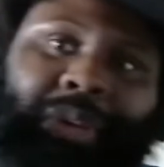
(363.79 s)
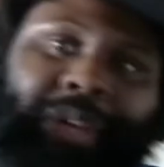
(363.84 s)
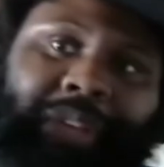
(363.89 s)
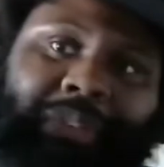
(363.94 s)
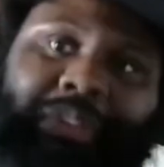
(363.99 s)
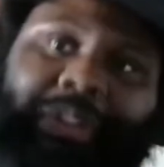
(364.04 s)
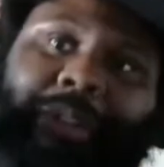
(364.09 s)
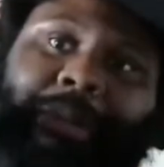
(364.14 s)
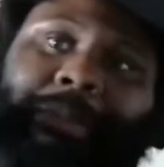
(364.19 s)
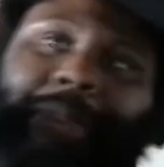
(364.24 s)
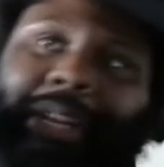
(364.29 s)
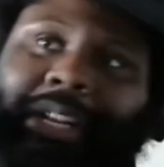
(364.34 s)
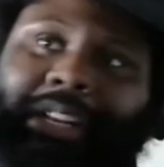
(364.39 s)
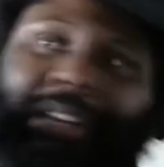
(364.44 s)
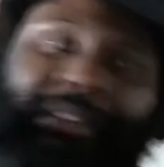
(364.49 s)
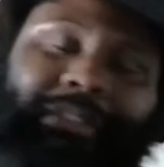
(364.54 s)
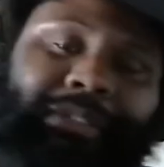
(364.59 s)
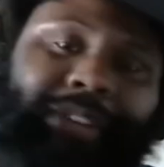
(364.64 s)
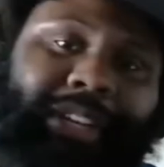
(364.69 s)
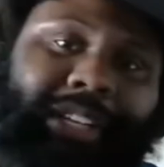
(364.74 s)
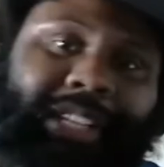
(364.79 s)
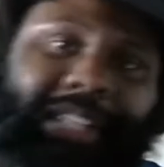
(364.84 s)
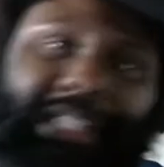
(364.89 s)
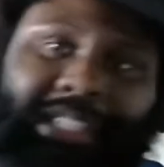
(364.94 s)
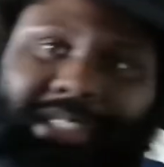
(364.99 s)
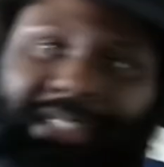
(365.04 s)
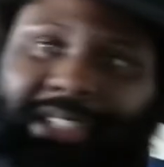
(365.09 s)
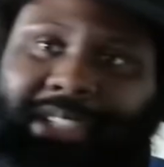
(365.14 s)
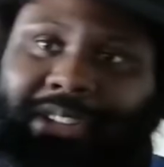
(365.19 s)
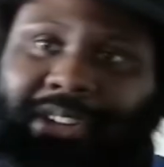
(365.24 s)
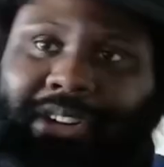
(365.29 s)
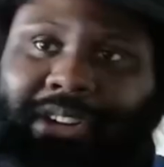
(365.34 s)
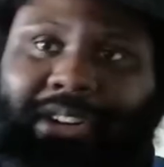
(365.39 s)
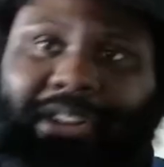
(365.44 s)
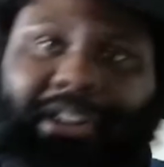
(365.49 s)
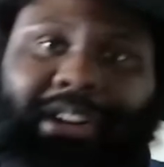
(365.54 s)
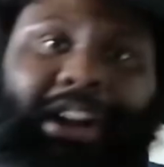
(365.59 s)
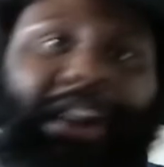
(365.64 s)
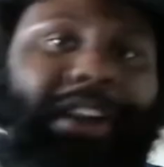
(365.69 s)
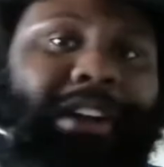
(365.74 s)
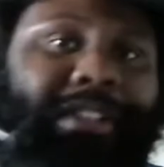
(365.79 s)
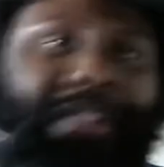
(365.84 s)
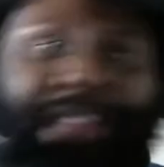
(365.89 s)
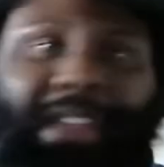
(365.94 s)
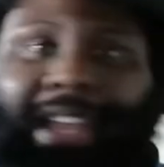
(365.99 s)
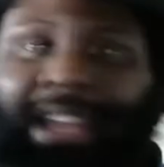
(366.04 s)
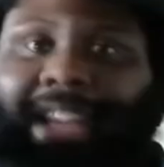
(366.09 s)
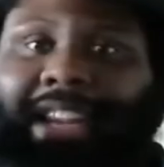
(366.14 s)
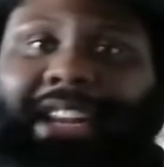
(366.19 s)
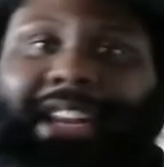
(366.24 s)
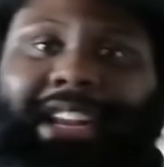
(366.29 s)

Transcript: give you the money to fund this under our thing,